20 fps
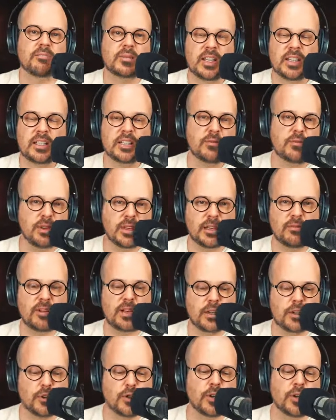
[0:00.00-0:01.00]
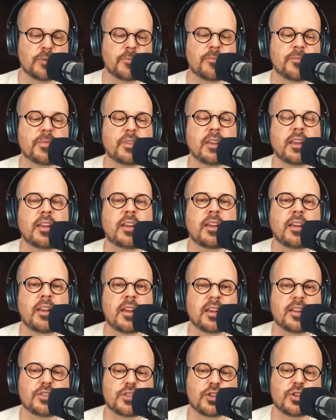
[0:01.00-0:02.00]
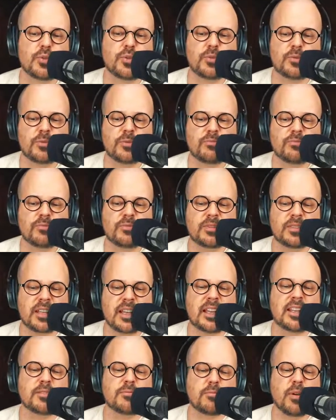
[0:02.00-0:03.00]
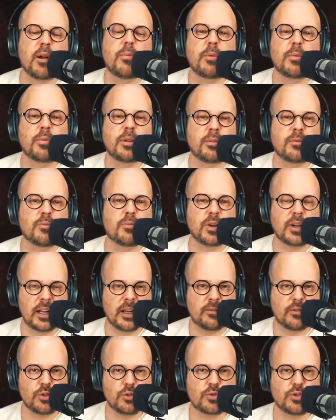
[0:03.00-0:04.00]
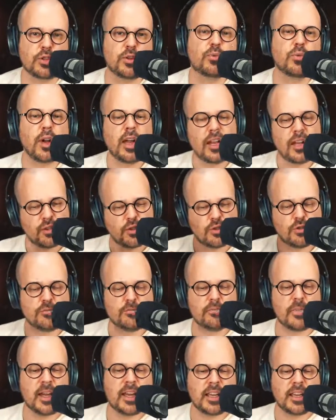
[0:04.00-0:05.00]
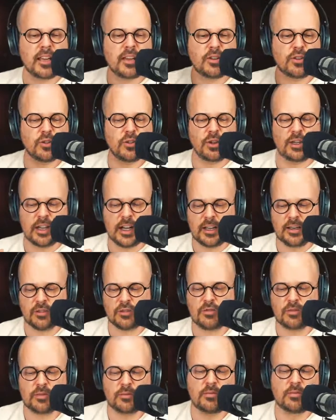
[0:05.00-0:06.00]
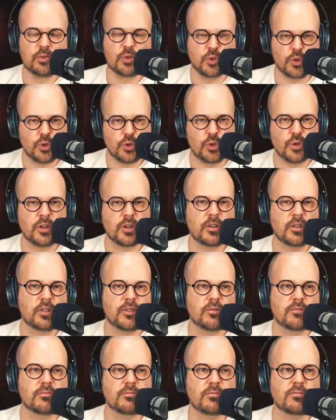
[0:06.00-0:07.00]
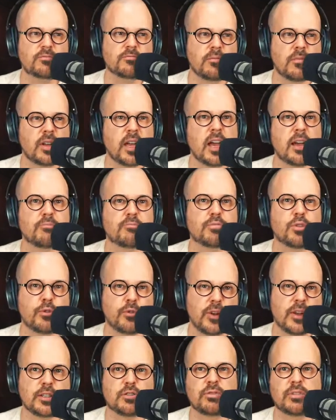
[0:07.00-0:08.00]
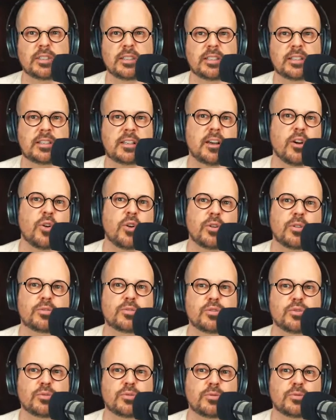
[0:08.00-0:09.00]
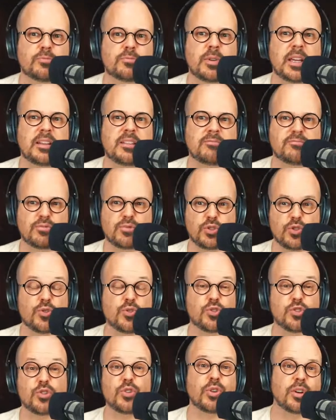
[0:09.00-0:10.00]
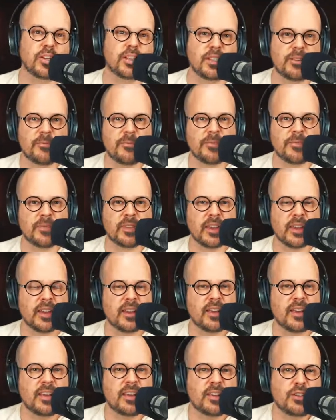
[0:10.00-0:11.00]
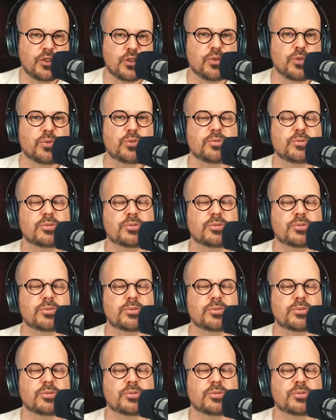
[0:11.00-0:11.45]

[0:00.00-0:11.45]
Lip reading: That's really really good. So that is probably what I will do. So to make your live stream look professionally or to make look good, you